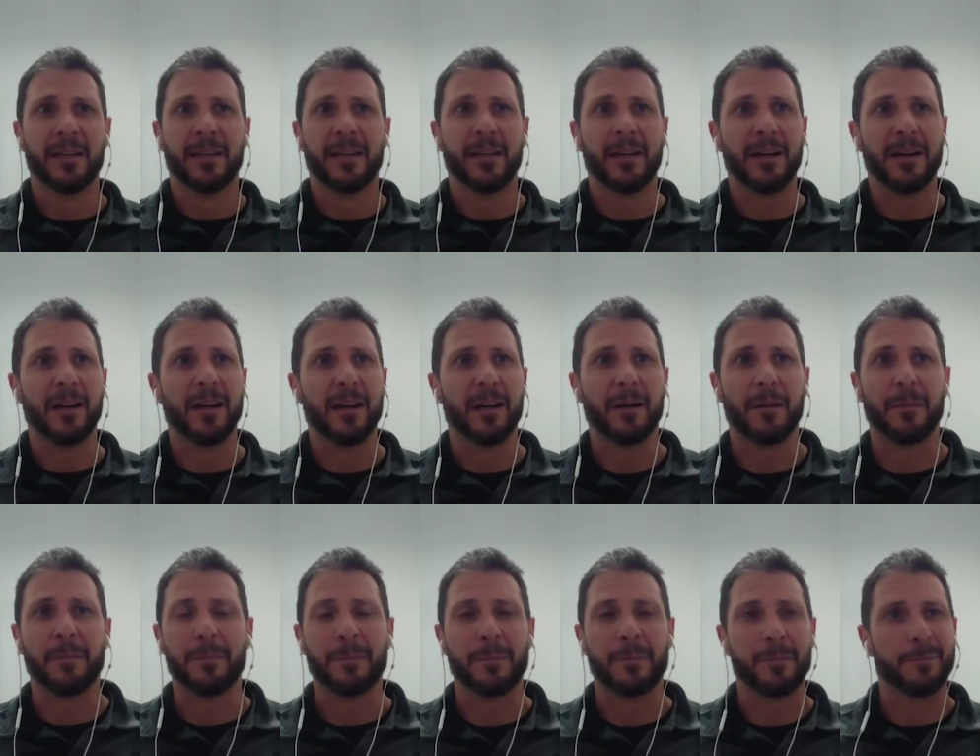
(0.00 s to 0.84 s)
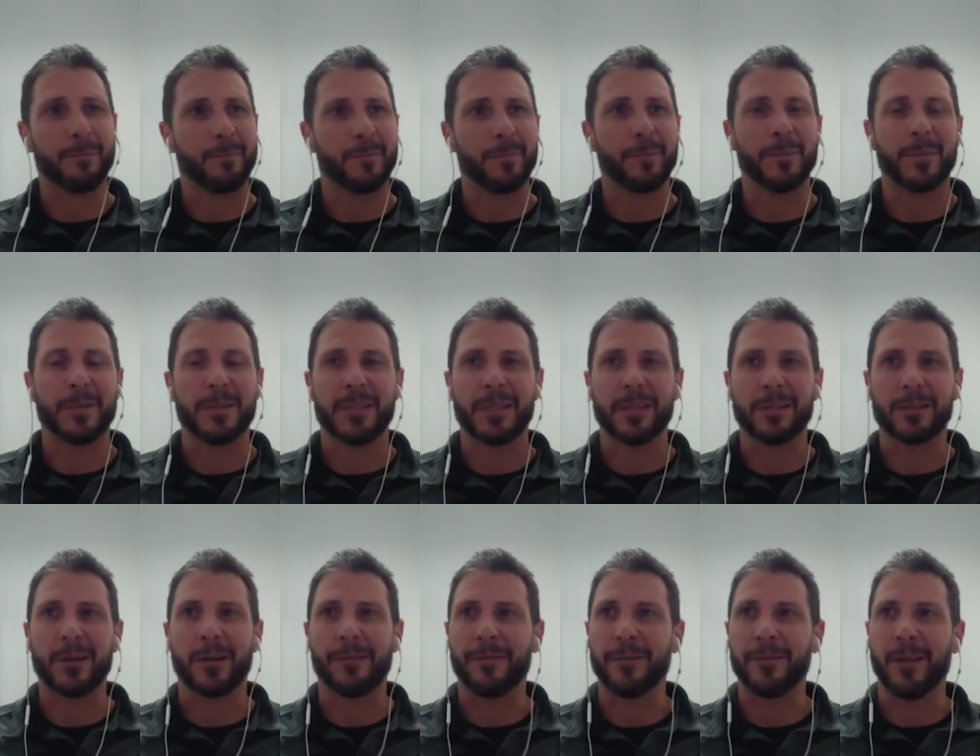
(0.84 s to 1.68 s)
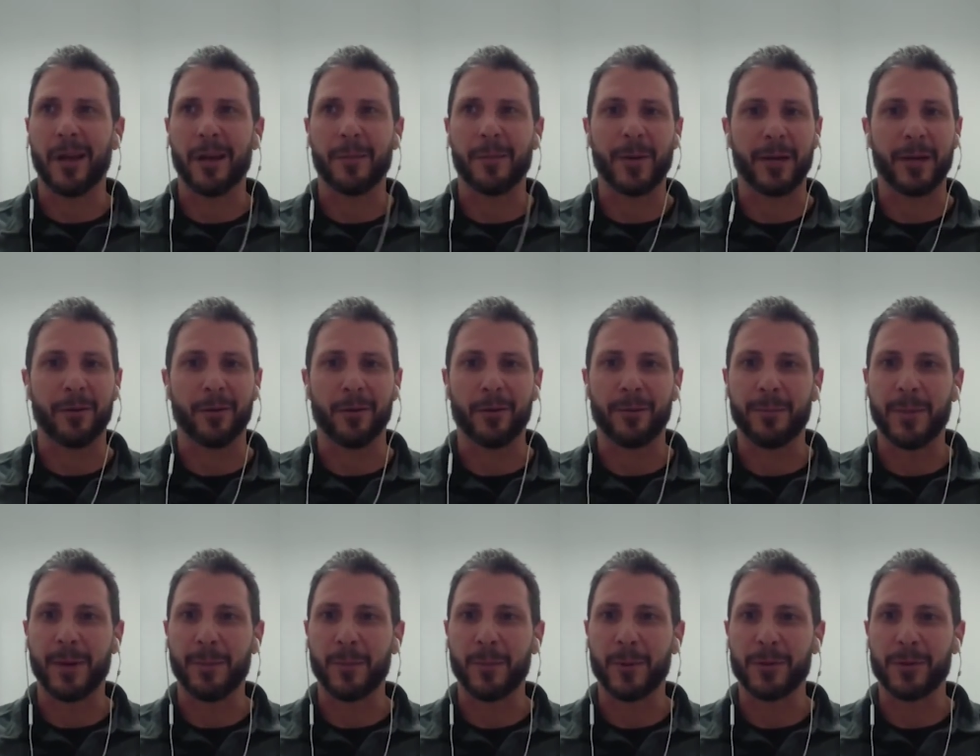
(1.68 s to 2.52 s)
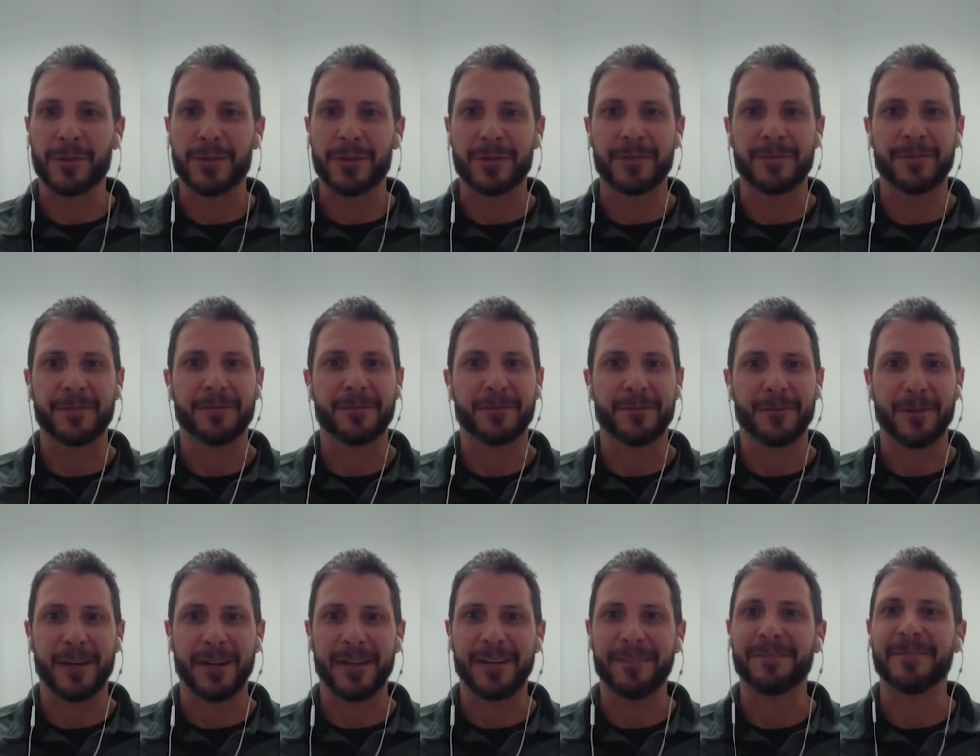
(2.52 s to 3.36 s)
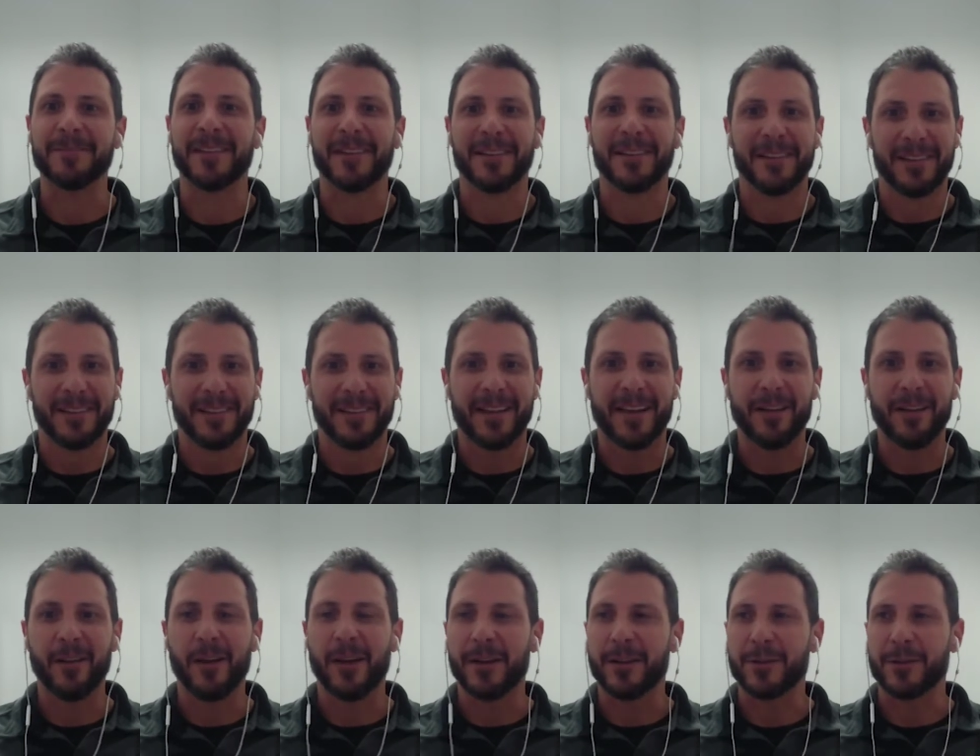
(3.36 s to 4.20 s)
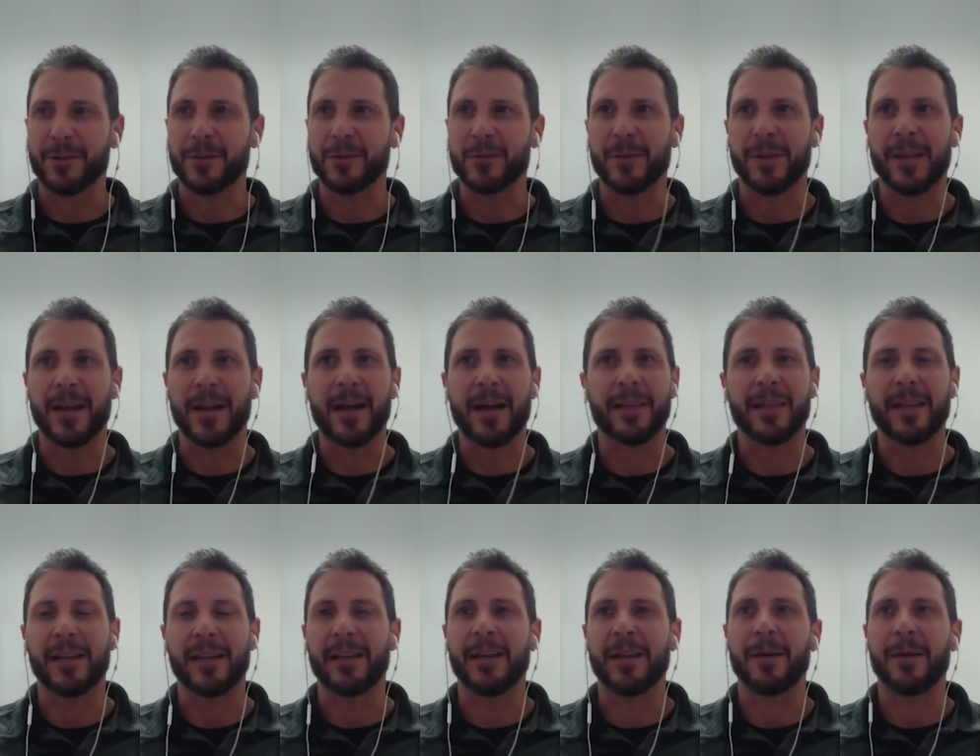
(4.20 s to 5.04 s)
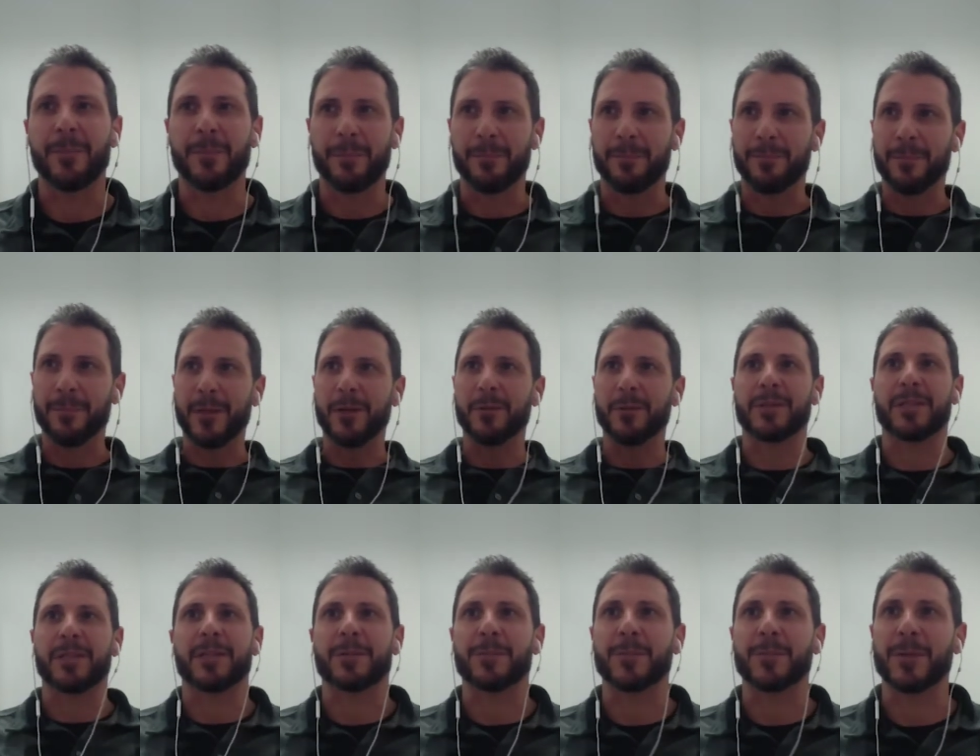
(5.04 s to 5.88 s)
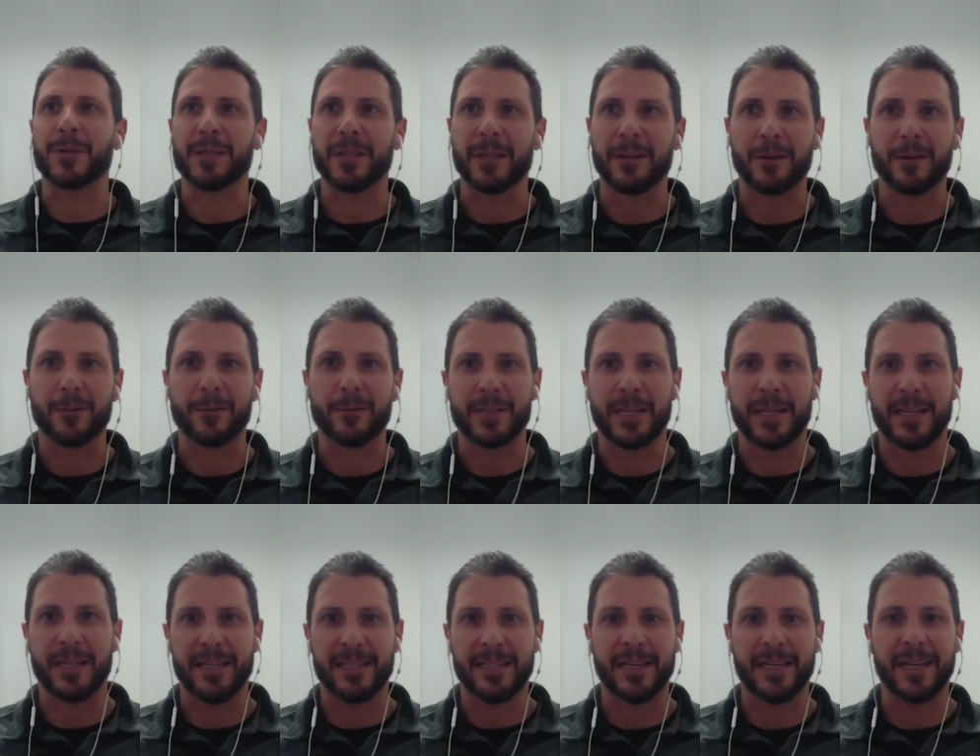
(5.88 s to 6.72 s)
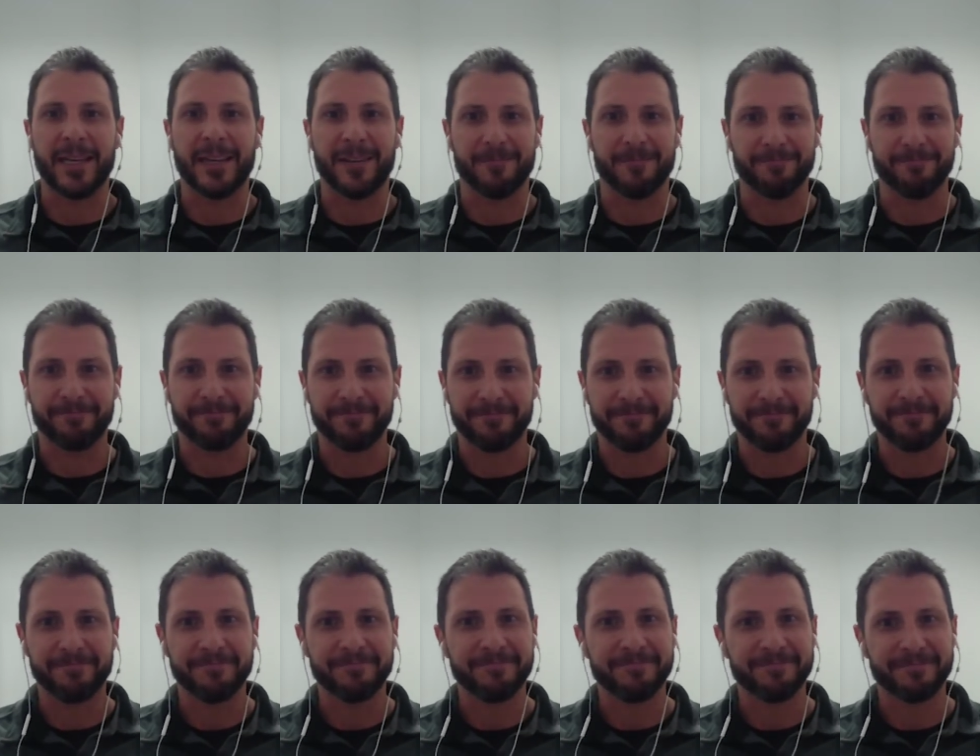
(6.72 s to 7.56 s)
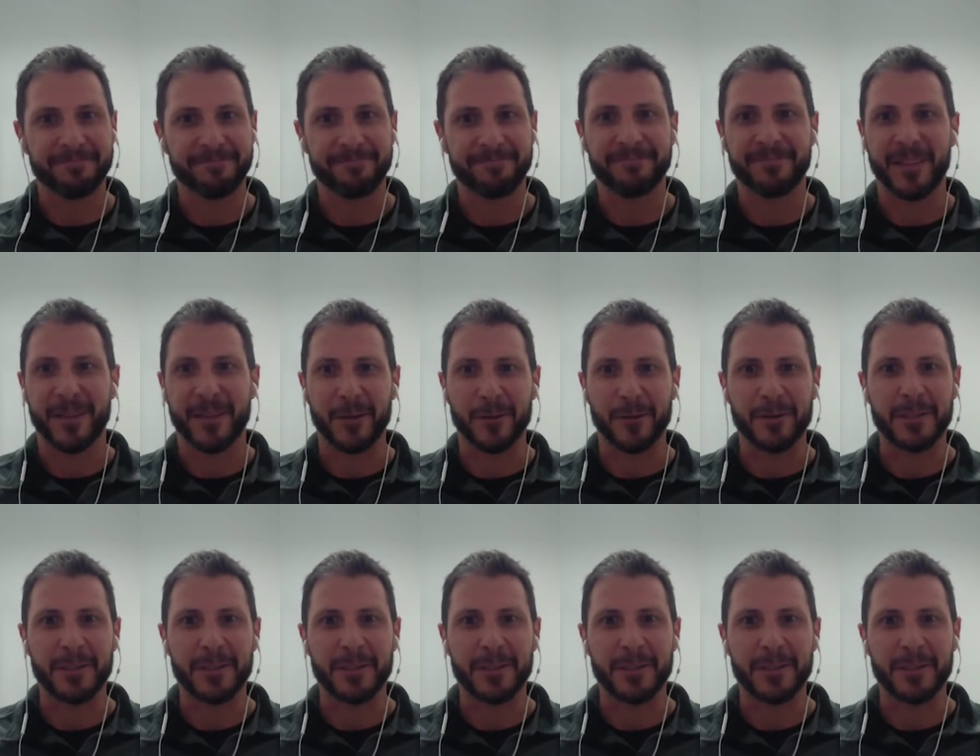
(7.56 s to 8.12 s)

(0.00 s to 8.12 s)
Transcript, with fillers: um, ticked off a lot of my current members, right? Had a lot of issues with that, and ended up, you know, six months later retaining ten, you know,